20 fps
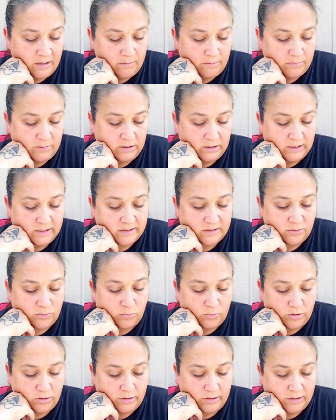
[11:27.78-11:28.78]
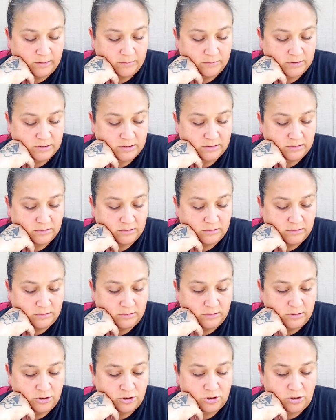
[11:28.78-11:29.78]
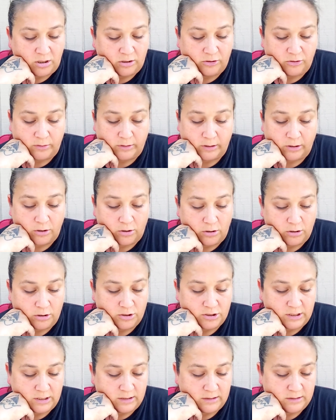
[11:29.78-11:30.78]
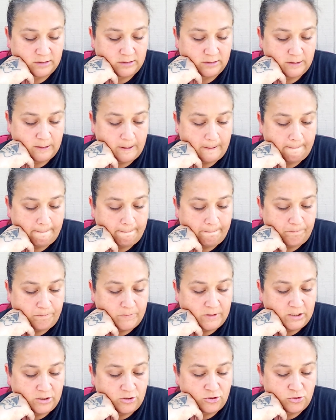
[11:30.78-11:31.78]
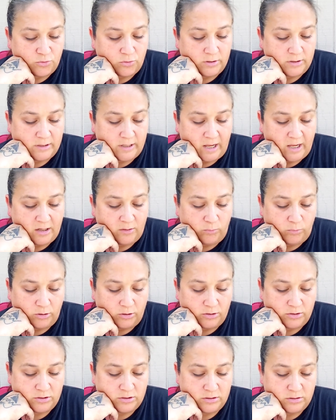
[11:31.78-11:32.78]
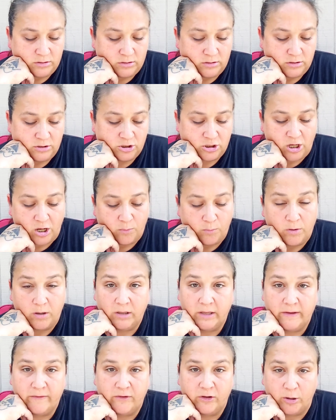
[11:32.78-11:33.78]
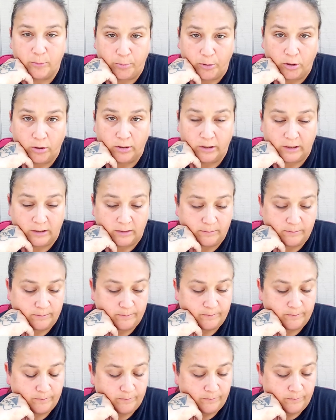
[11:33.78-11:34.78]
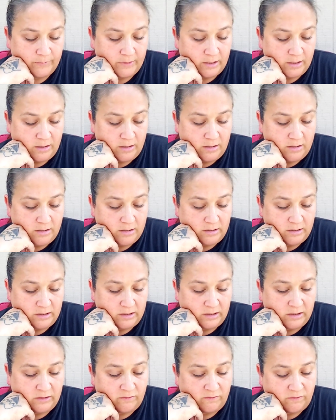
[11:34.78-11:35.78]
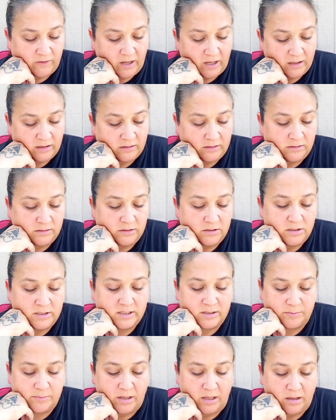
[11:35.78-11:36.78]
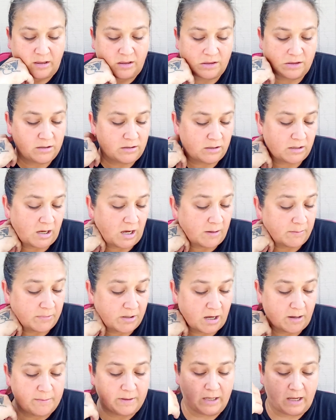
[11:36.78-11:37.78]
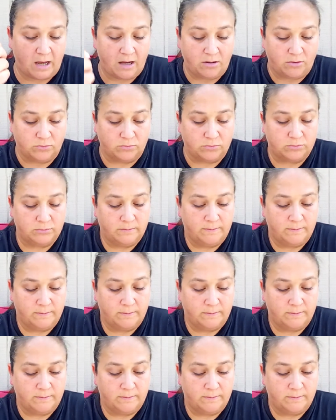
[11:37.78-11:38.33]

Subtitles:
Melissa Williams, shot during a car chase. Jordan Edwards, shot while leaving a party. Yvette Smith, I'm coming out.